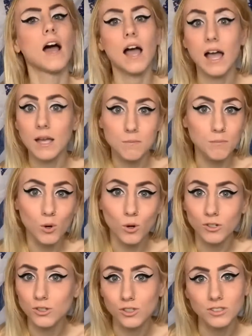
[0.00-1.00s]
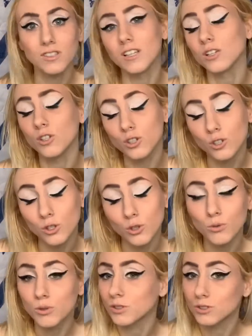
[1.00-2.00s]
I'm bored just like
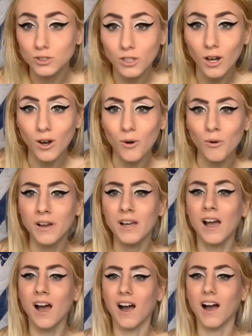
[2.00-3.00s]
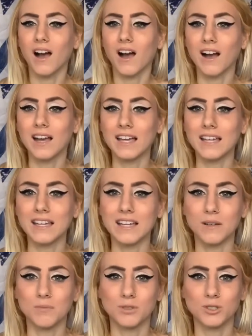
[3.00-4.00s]
you. So I
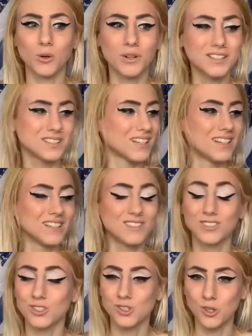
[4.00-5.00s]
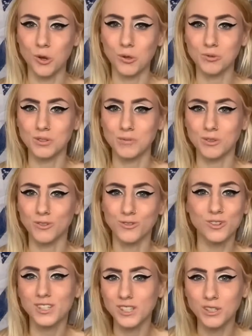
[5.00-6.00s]
am so excited to show you some of the
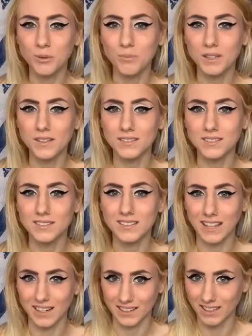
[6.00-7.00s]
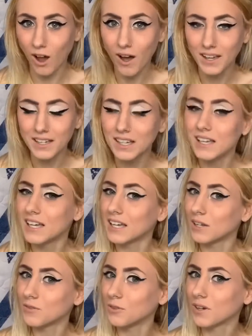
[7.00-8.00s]
really cute pieces that I got.
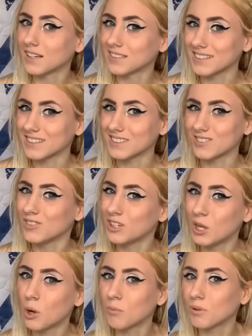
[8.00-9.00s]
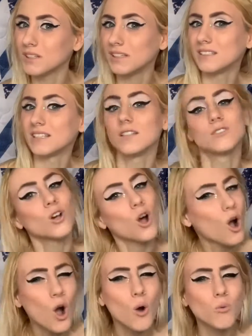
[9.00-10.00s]
If you guys like this video, please, as
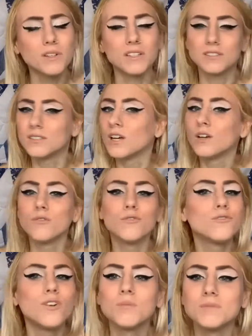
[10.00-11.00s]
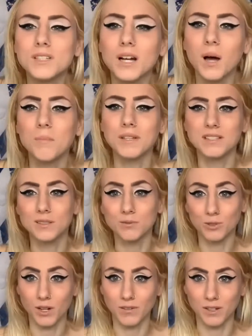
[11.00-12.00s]
always, thumbs it up and
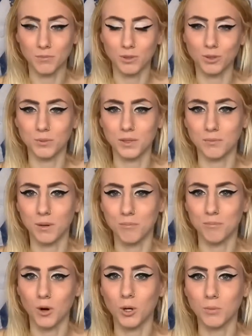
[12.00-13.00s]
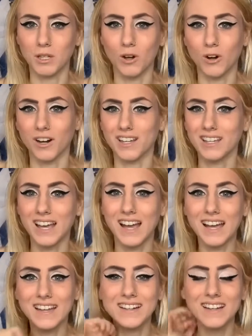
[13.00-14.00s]
subscribe down below become a Barbie or a Ken